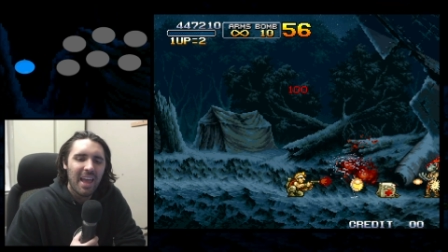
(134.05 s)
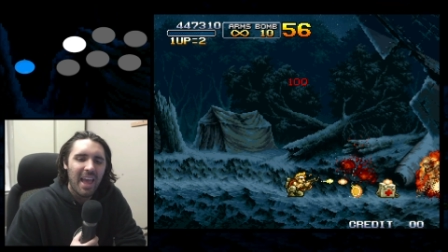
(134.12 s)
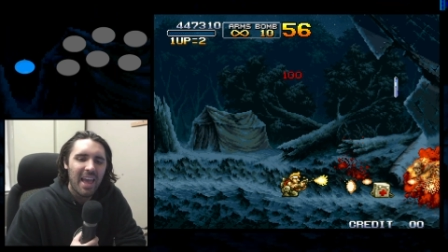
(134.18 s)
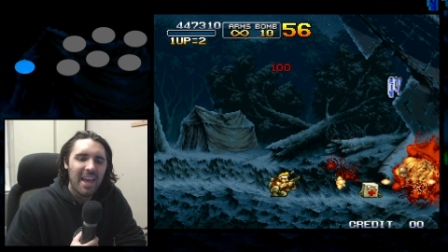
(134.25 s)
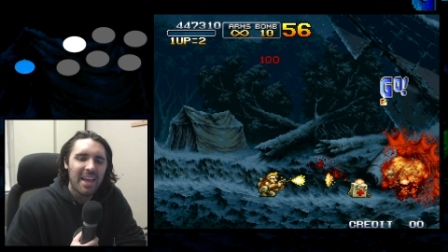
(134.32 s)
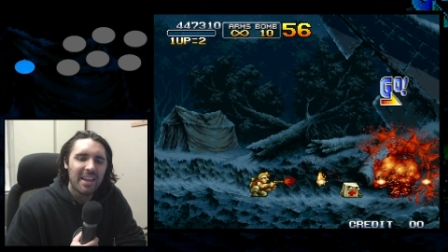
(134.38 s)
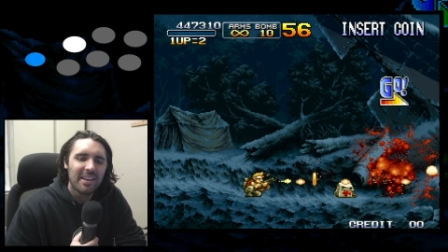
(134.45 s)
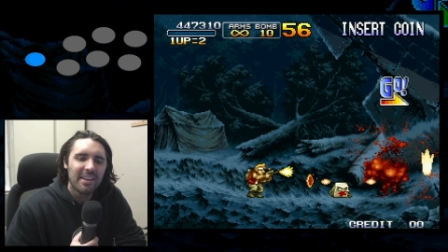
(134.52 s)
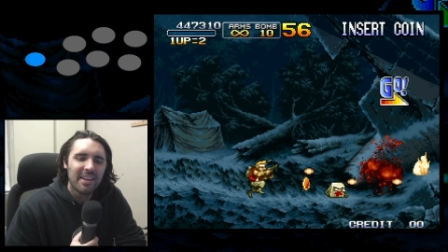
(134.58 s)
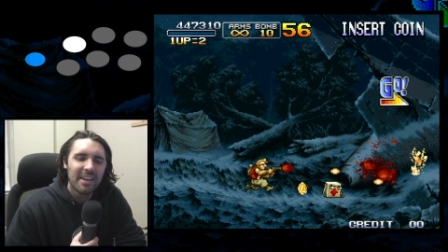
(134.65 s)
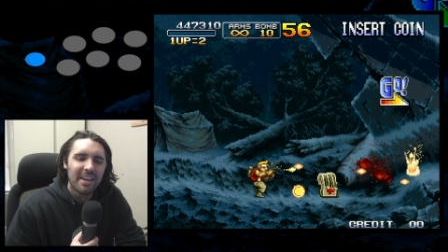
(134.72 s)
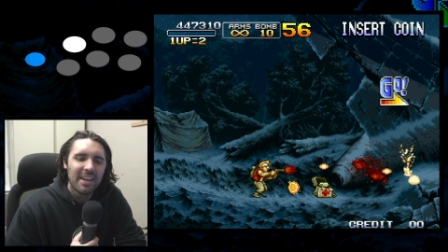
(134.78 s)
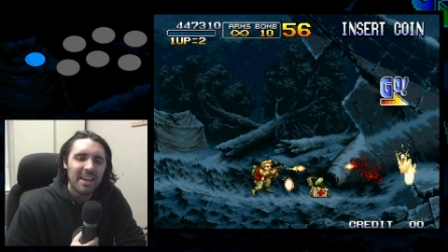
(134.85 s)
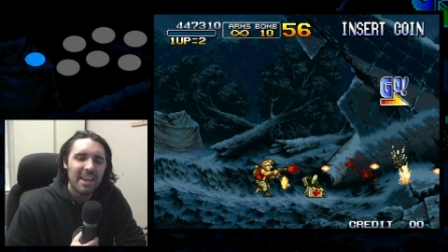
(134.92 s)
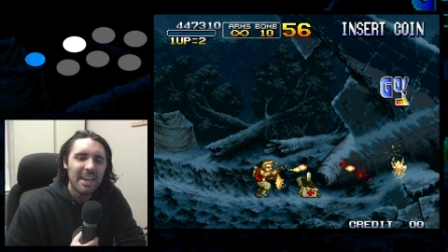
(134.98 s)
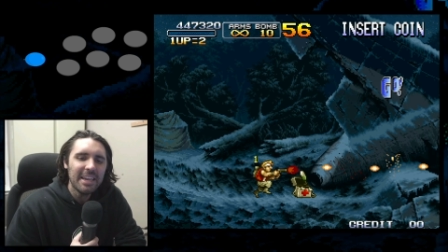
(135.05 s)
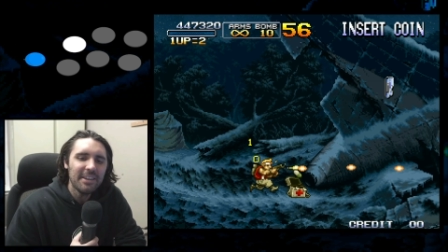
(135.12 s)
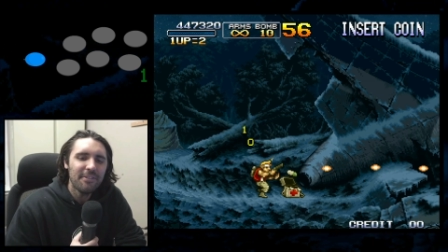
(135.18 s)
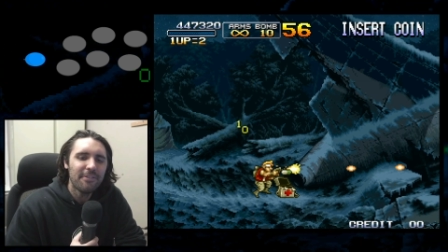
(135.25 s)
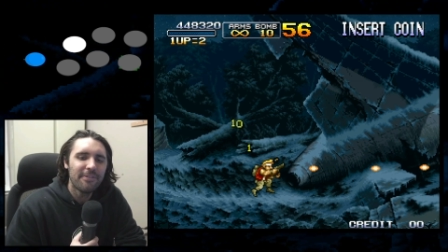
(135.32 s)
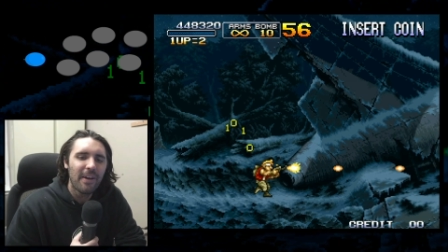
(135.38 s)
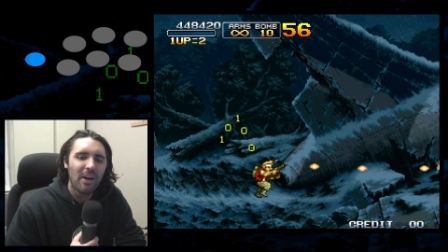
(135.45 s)
And it
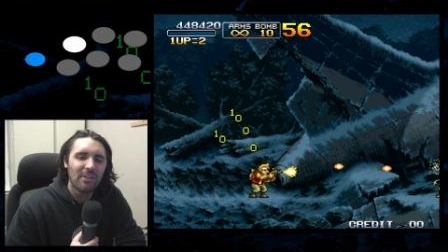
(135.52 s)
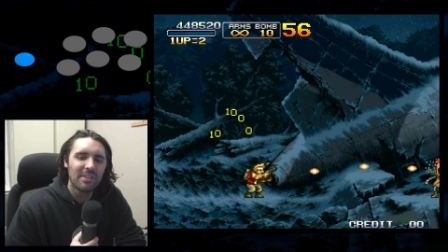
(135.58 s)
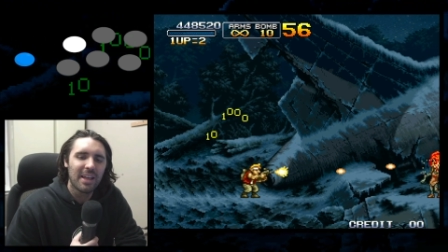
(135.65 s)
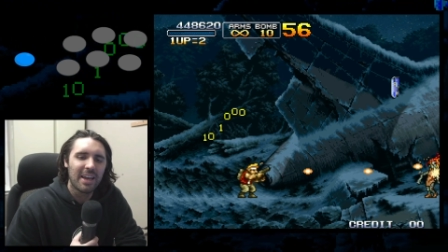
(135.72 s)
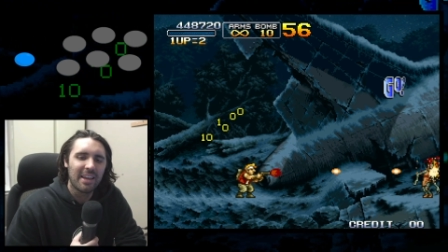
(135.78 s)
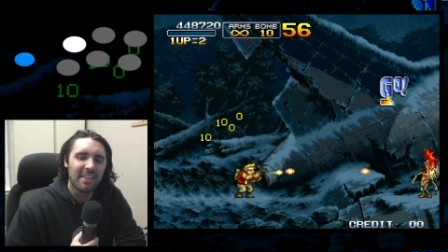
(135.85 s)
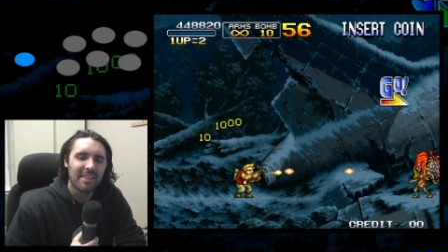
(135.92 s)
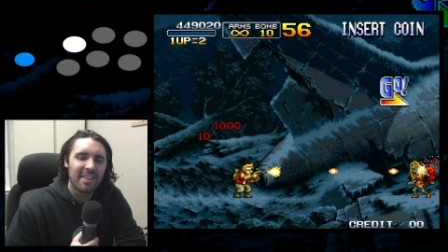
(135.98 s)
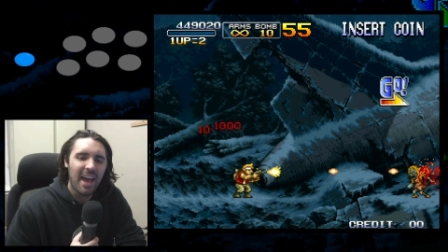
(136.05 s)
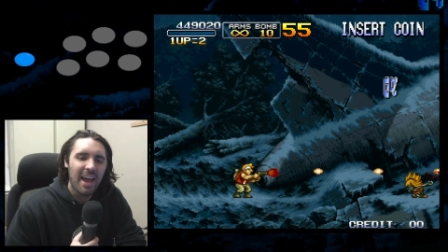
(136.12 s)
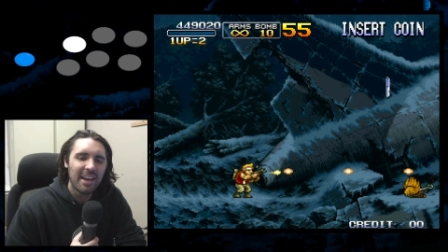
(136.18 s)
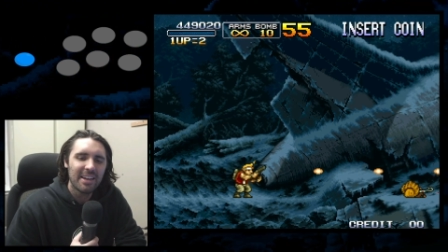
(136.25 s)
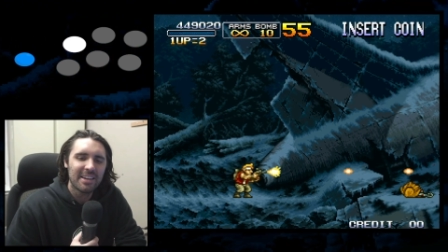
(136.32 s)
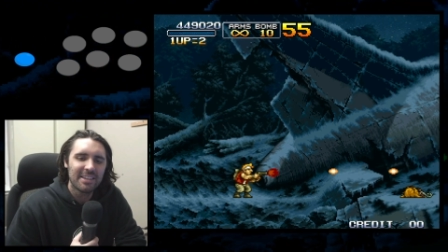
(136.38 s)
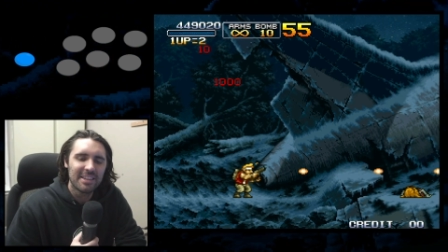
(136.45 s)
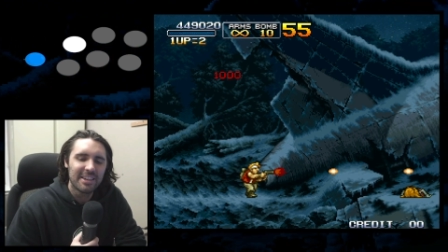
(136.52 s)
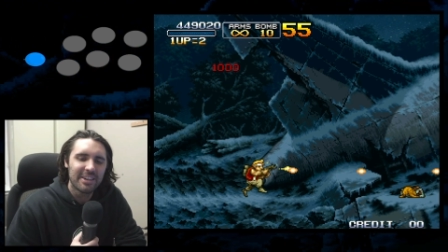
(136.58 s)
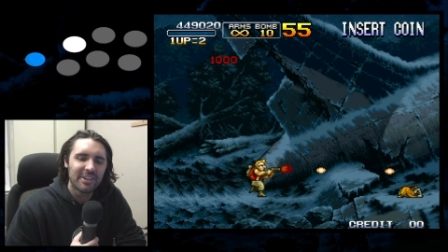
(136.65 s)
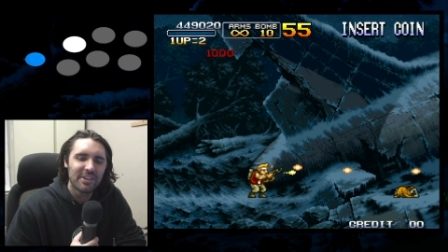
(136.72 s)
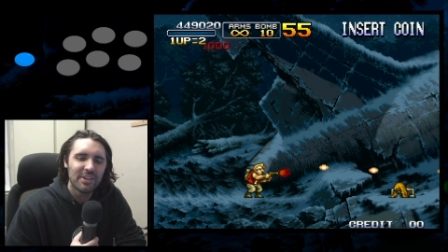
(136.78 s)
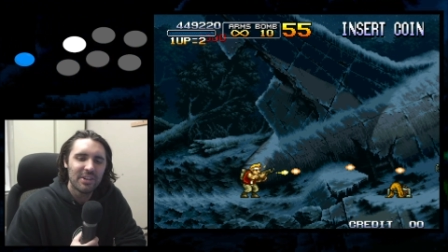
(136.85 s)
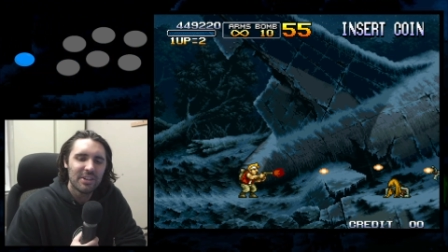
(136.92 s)
felt like that
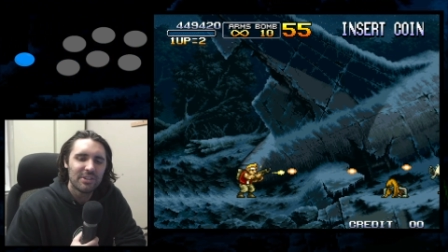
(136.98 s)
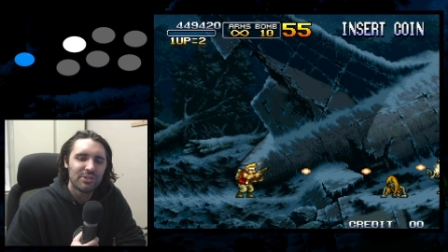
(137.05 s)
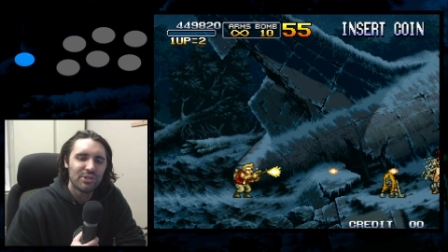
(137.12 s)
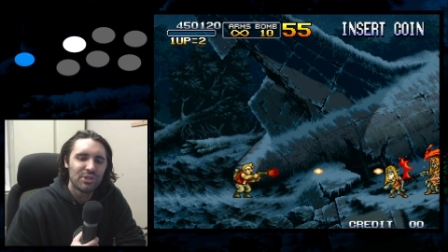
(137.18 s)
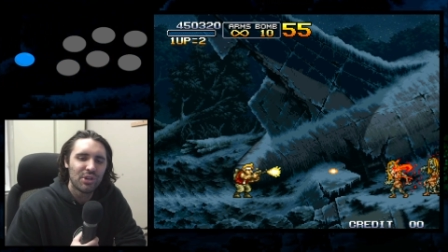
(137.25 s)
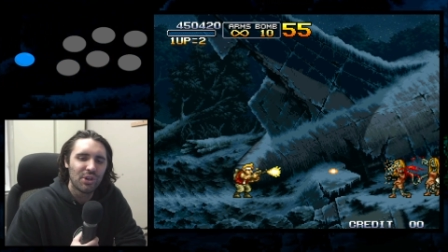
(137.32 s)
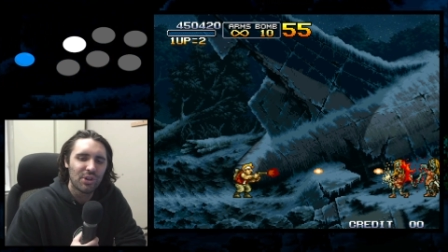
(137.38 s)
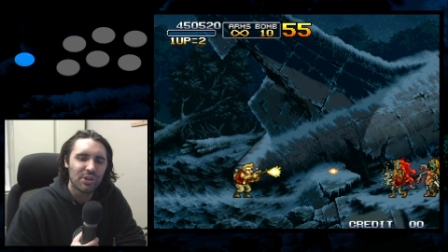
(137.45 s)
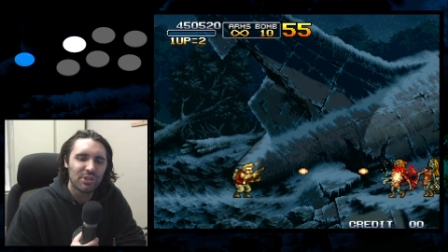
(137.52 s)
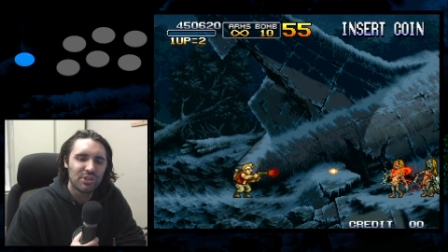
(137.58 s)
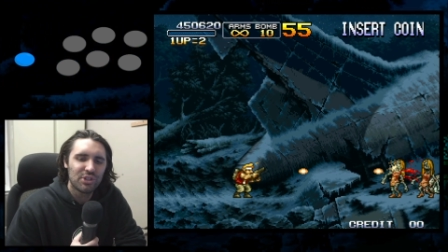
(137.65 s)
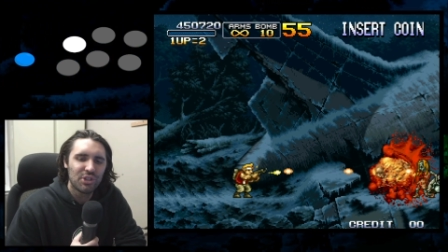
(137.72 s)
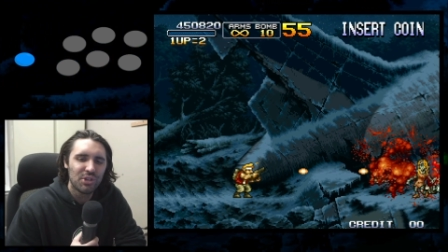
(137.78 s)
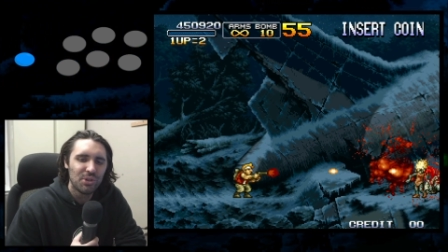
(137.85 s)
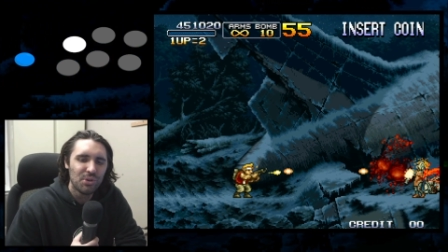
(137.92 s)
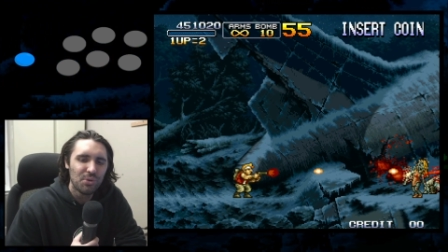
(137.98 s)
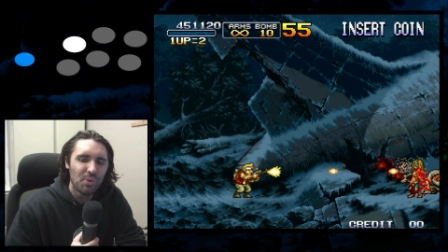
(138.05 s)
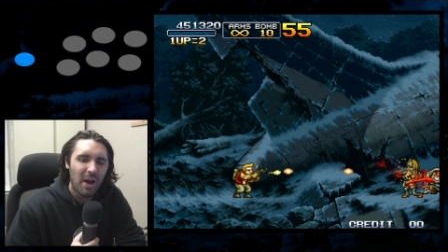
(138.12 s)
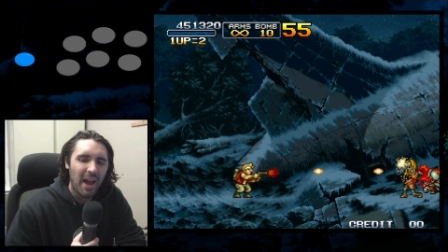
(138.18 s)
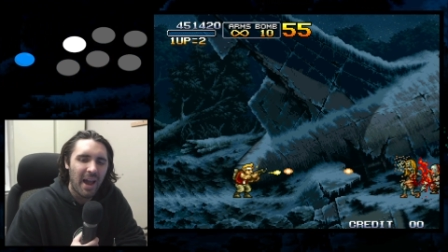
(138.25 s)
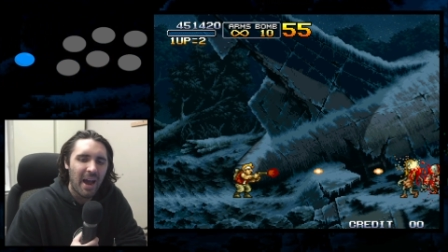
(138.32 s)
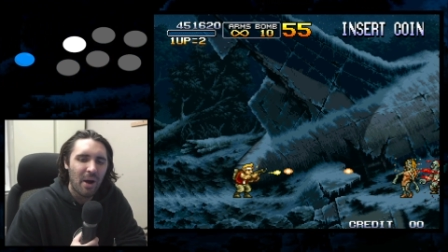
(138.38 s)
clear took two
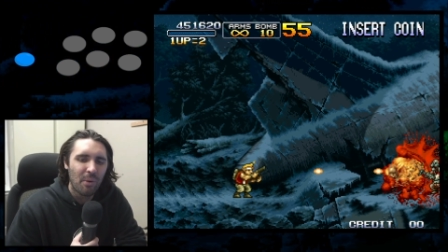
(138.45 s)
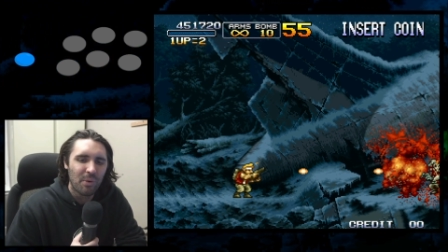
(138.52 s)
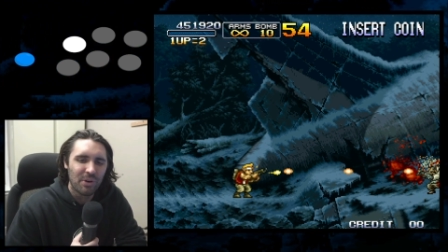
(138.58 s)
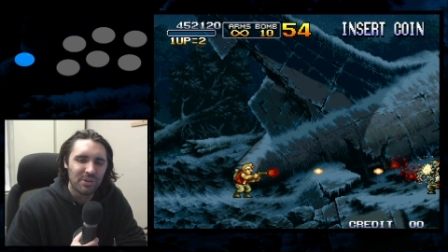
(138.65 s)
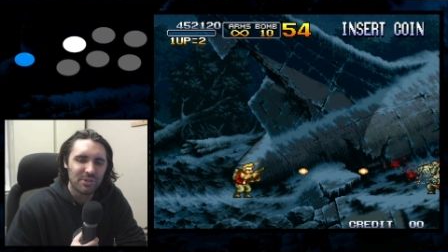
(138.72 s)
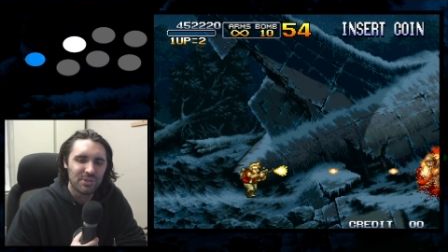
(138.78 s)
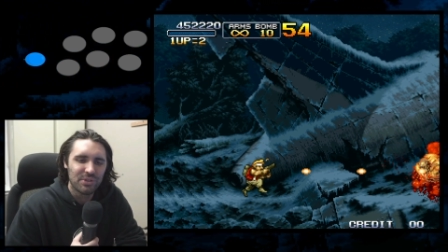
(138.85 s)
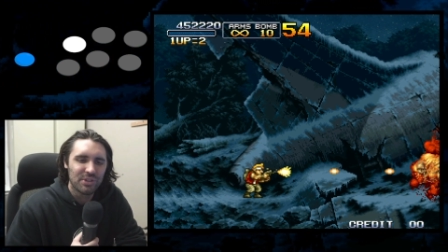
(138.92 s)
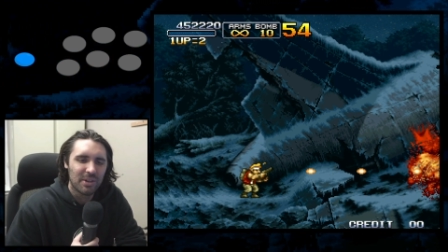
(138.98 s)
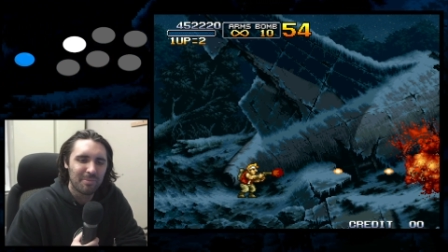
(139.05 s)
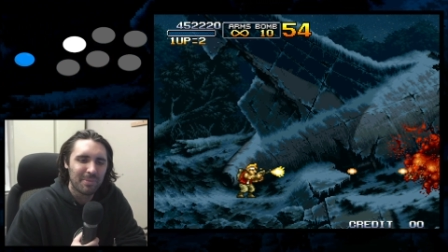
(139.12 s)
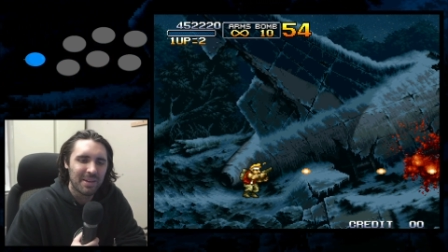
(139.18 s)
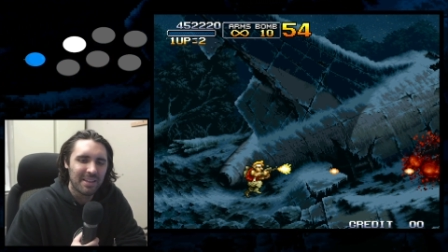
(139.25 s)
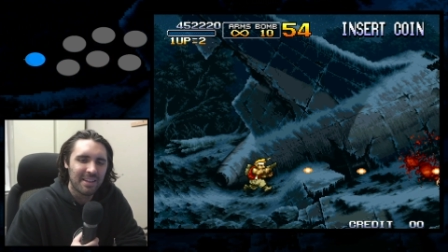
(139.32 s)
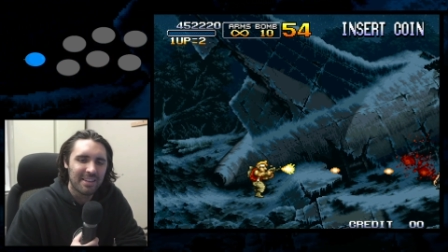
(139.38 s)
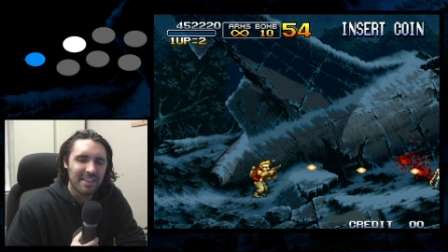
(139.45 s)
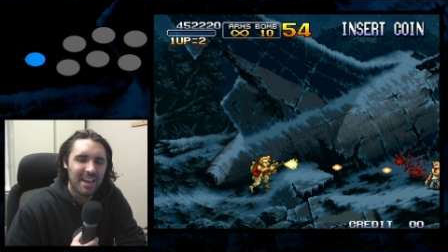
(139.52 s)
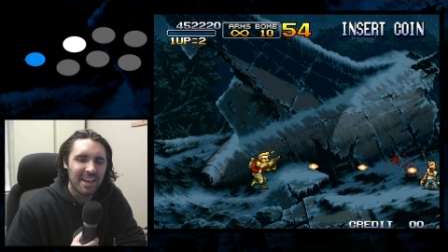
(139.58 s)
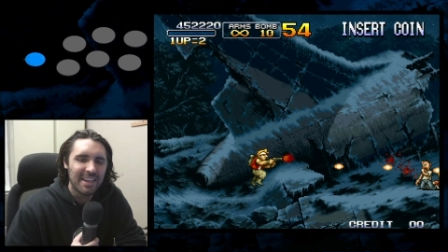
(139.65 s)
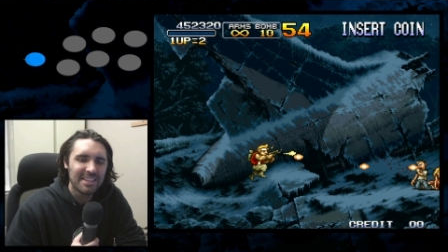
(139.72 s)
hours or something like that.